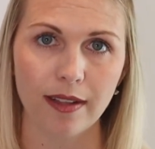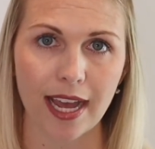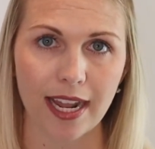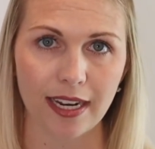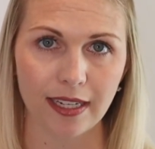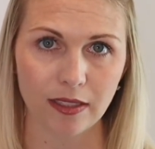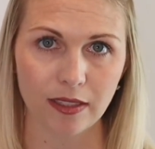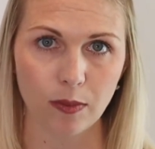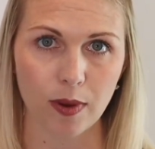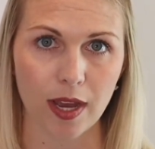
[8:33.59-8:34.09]
That
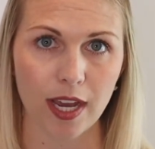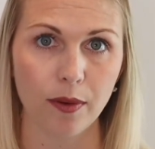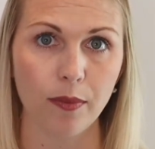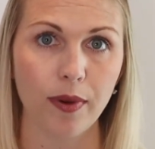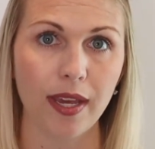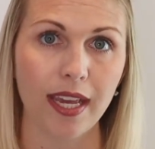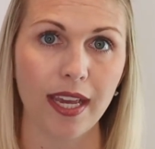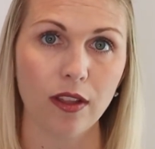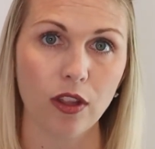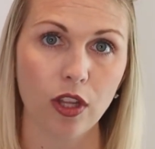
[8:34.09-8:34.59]
is why
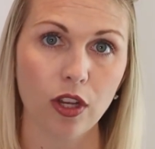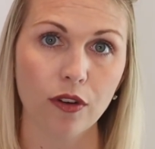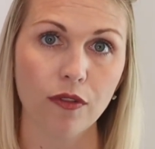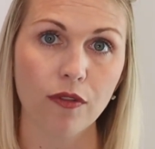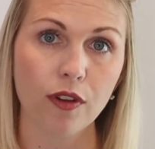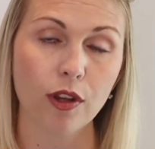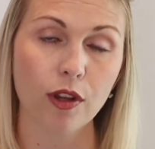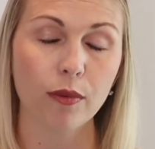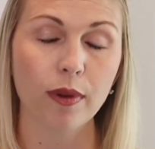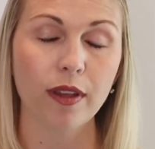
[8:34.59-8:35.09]
we look
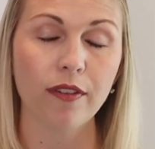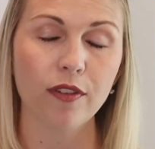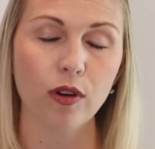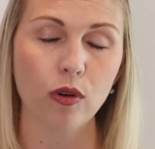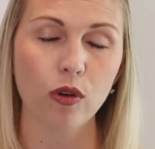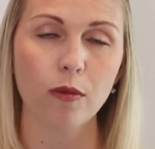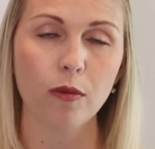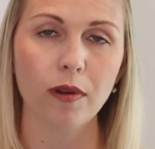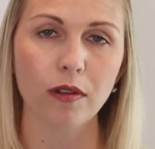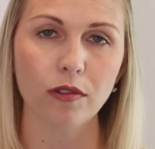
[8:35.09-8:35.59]
for the
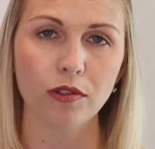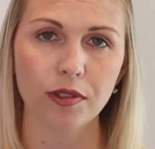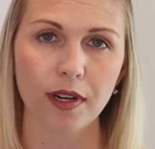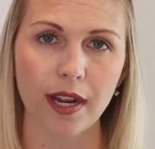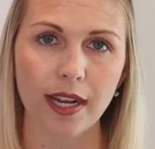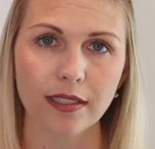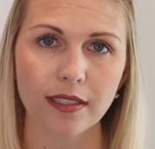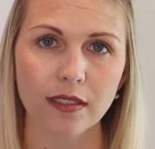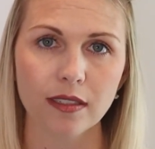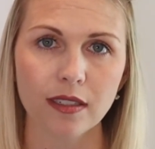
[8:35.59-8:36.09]
revocable
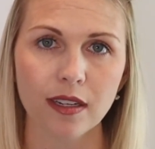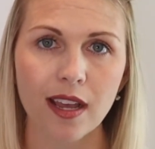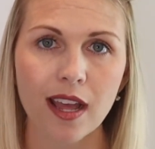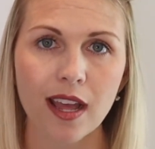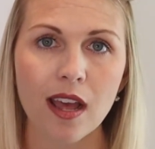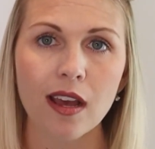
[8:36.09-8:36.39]
trust.